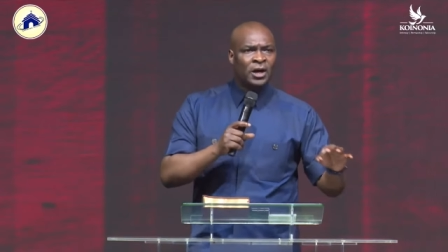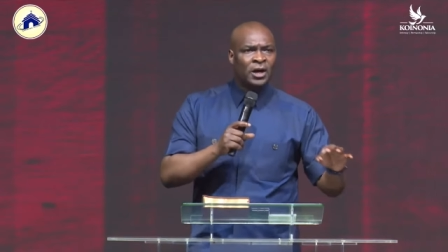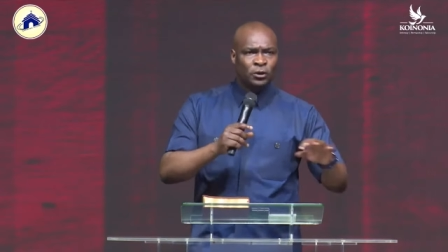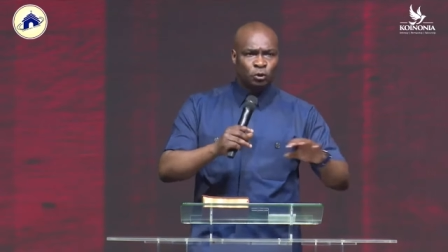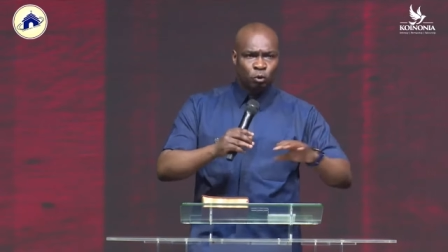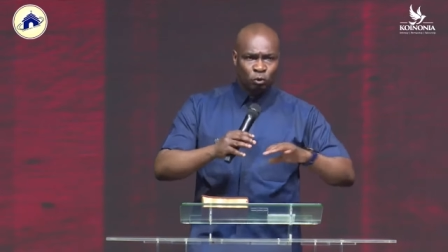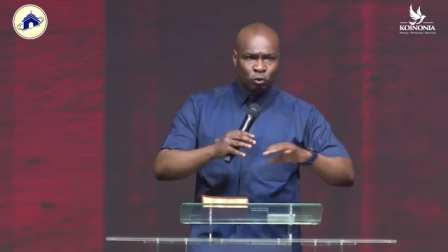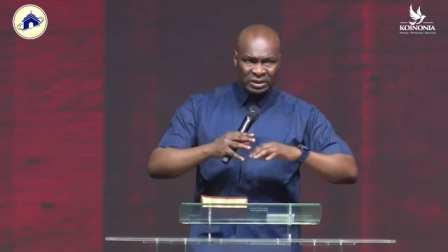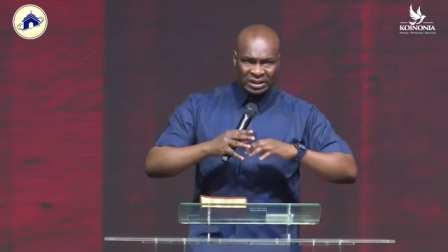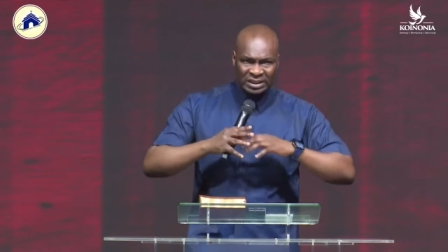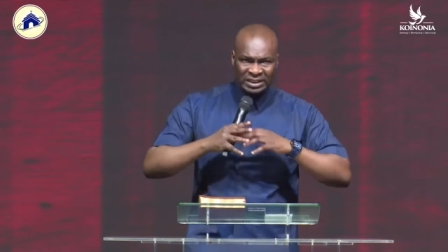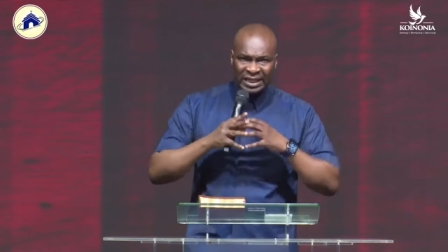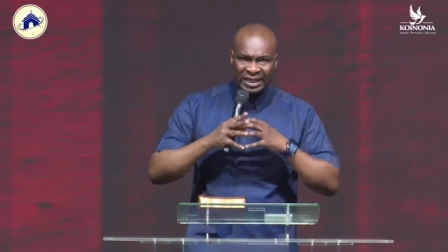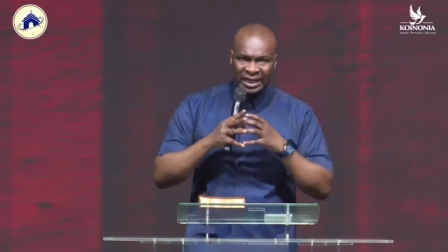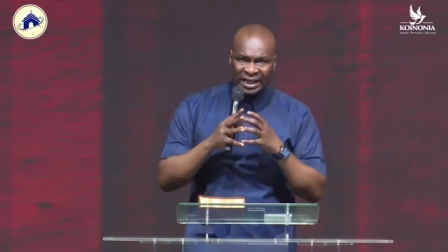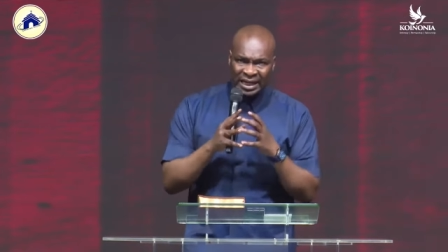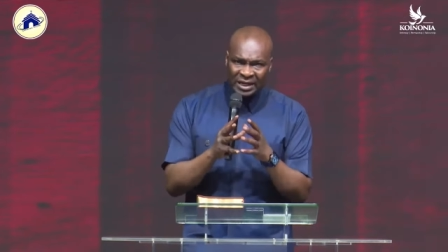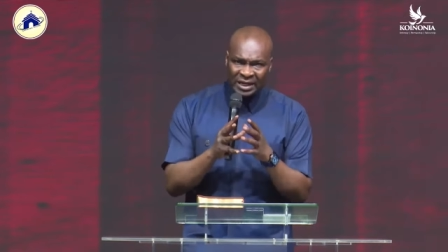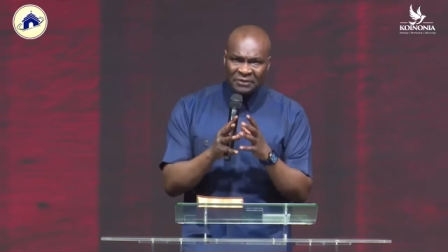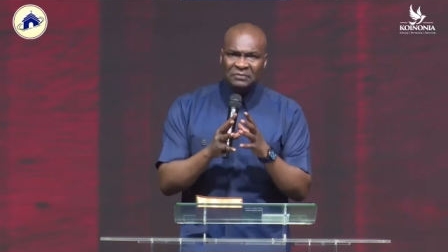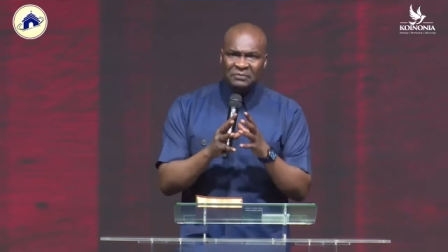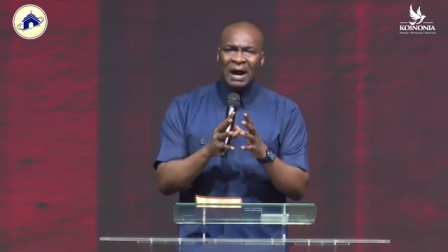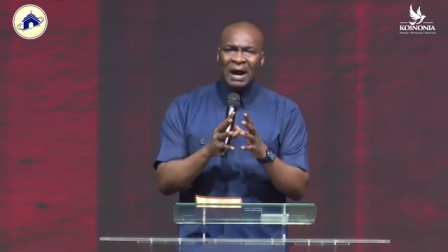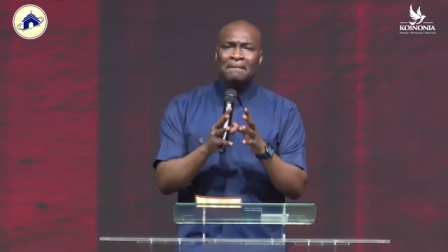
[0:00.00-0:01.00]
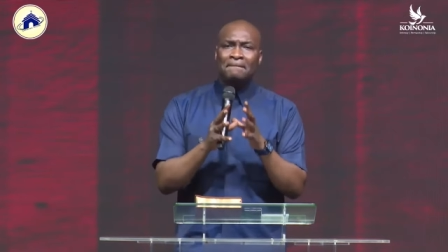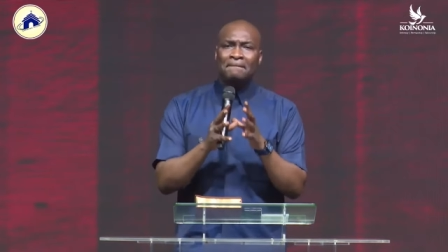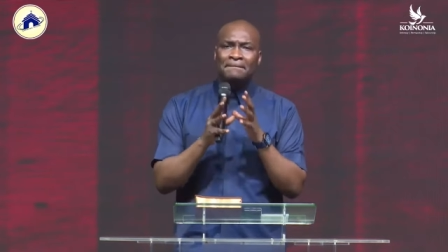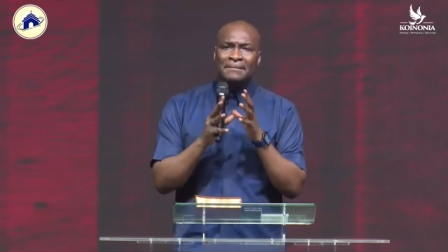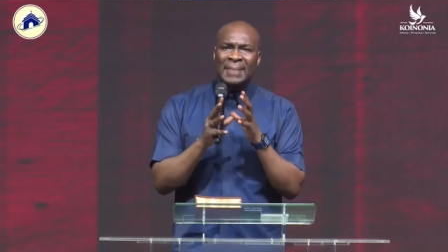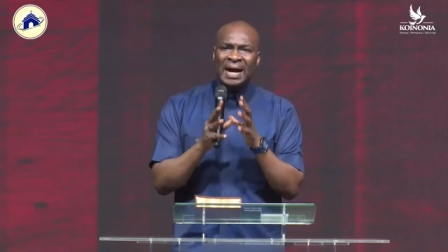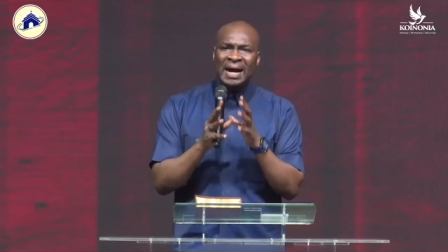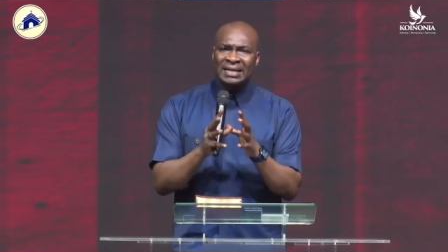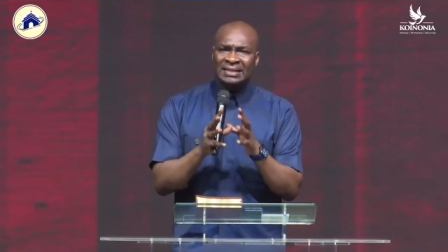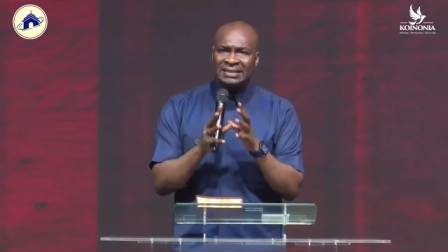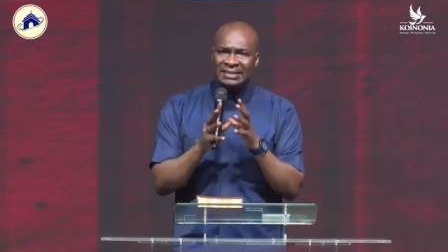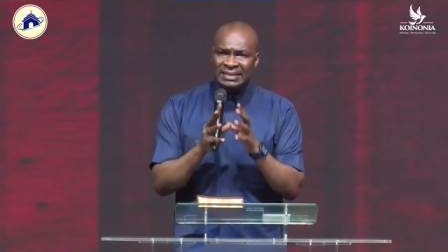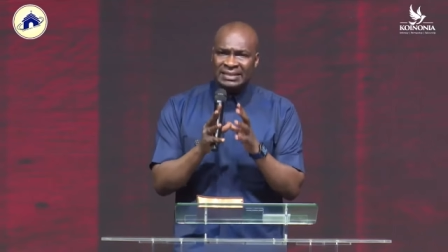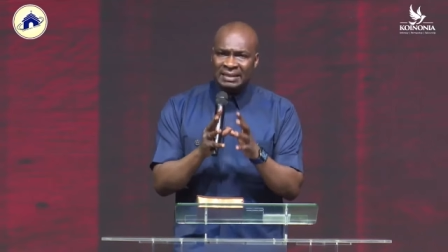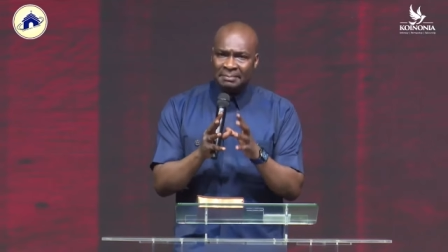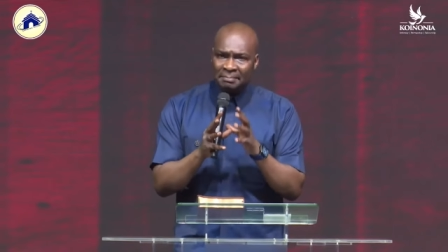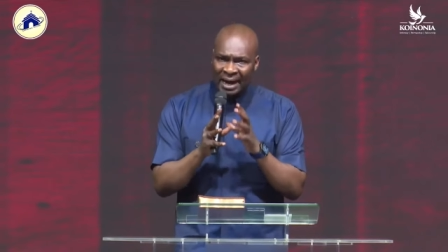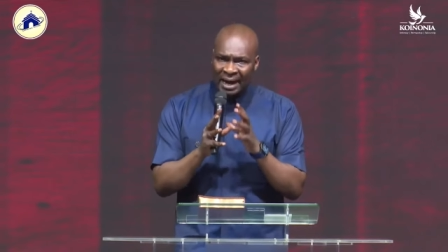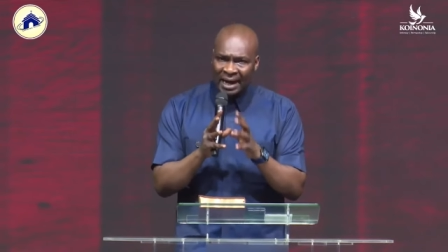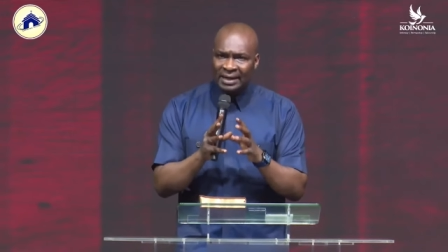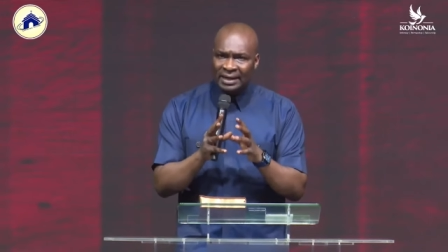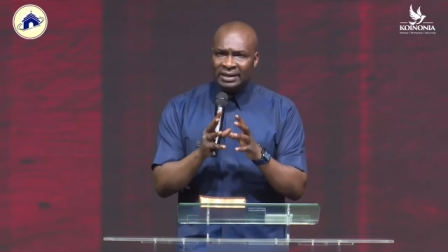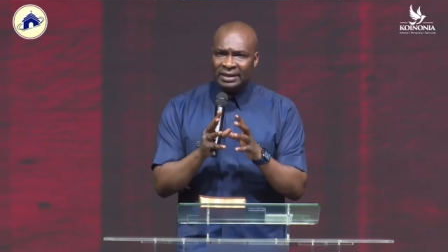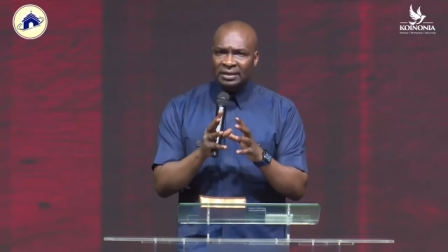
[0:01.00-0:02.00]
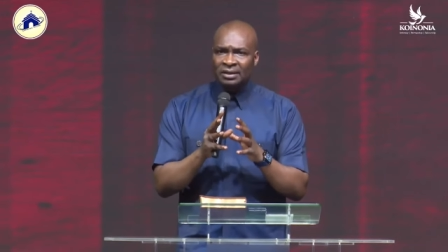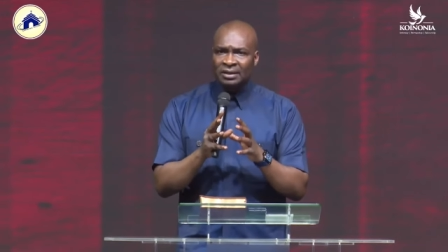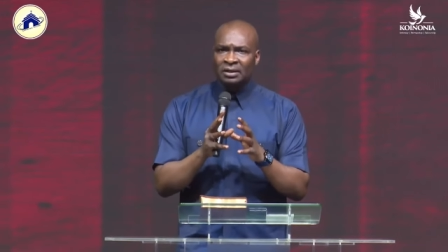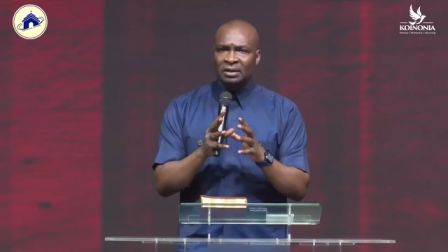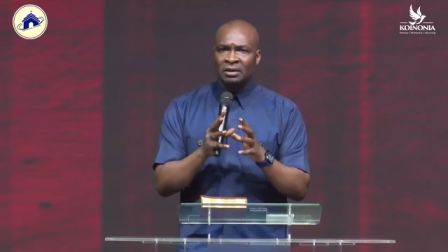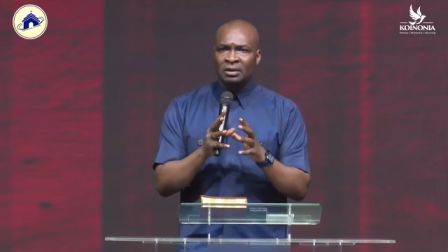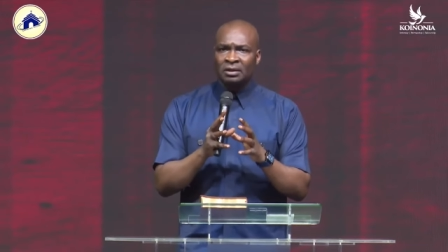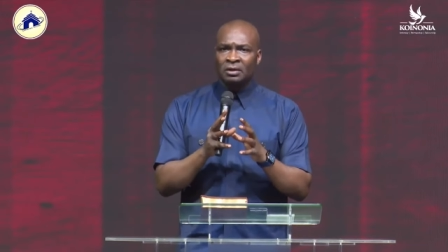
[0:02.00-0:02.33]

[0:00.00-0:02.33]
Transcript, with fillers: to deliver maximally